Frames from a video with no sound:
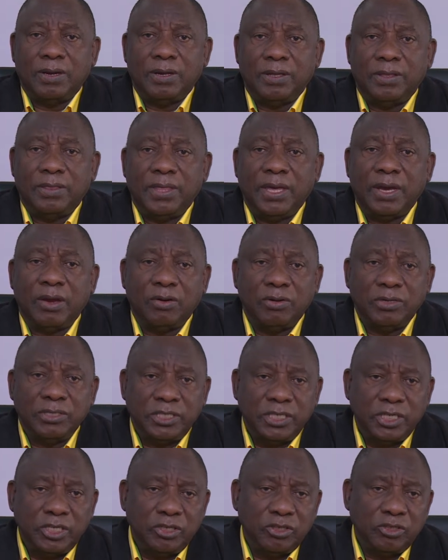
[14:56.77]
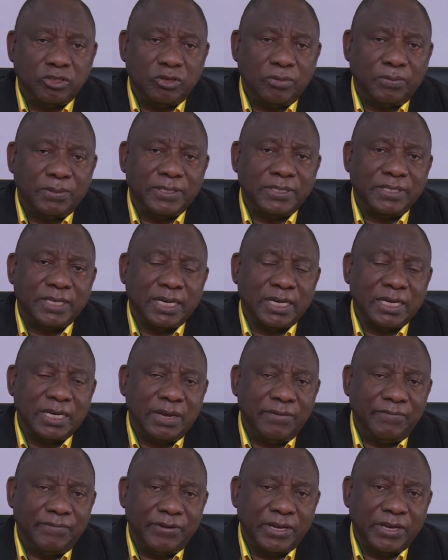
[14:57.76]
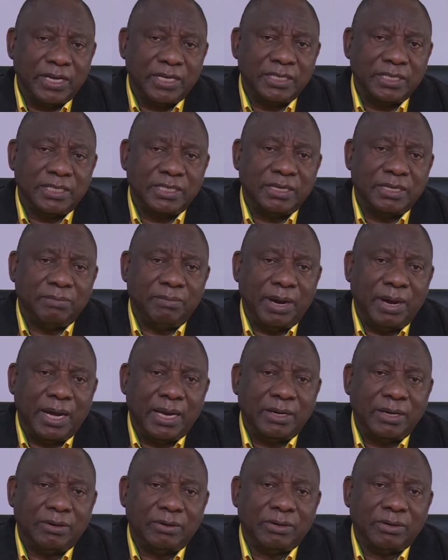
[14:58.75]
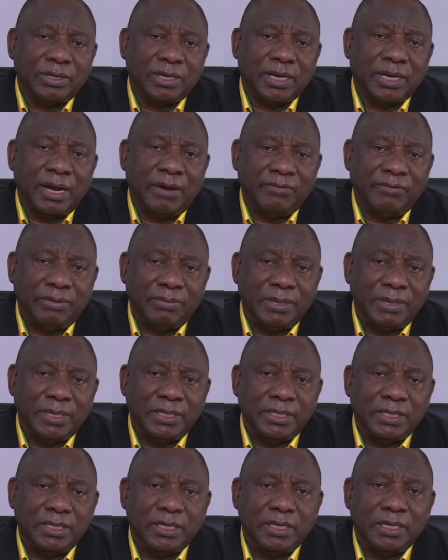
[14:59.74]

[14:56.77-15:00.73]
There continues to be significant demand on government